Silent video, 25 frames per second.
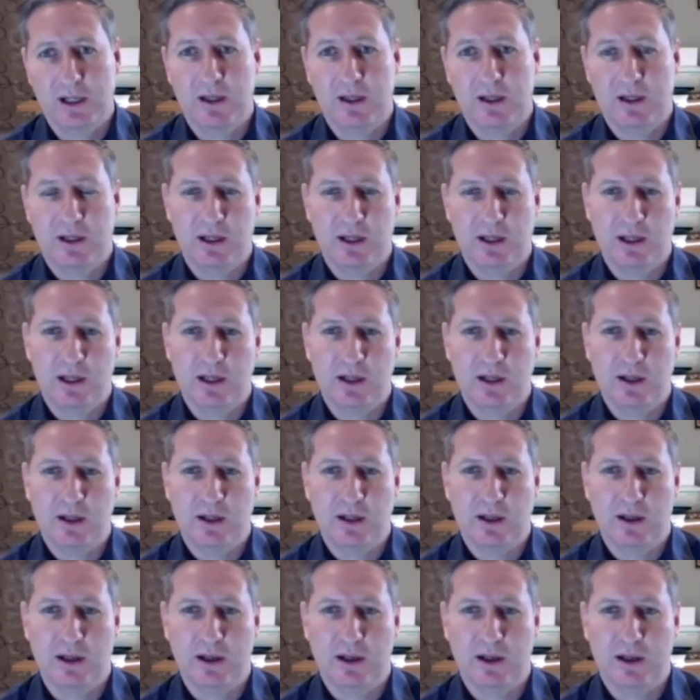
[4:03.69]

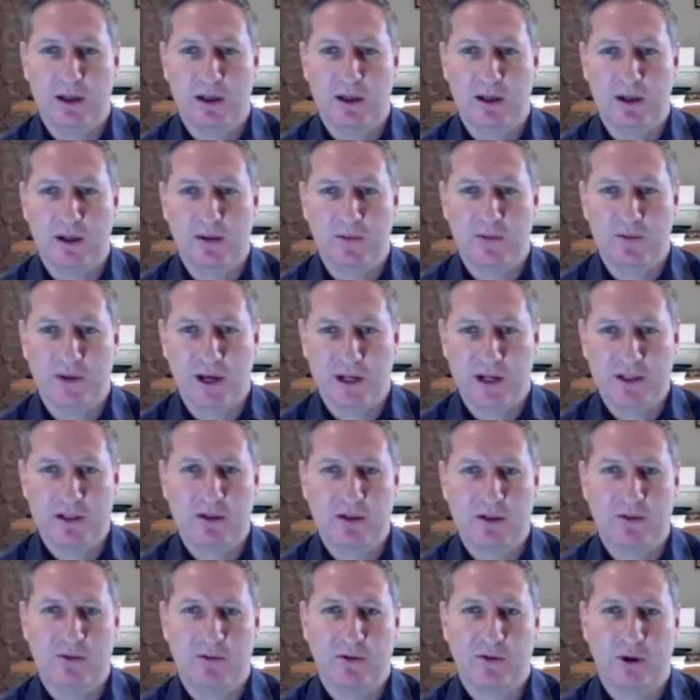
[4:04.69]
the
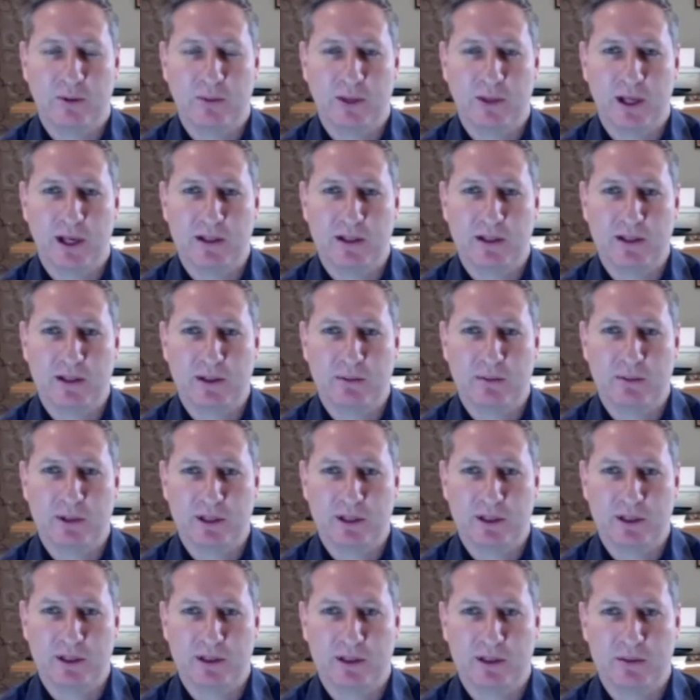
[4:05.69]
defection from the Eskom
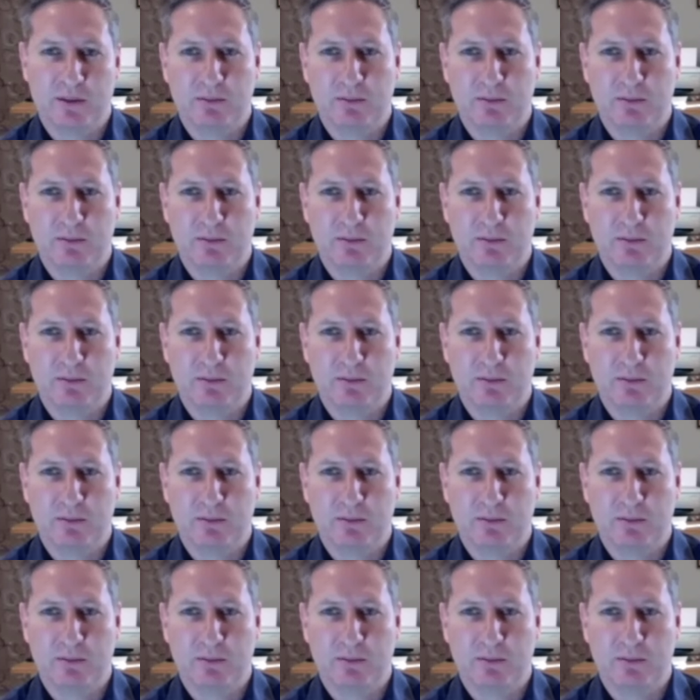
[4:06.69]
system.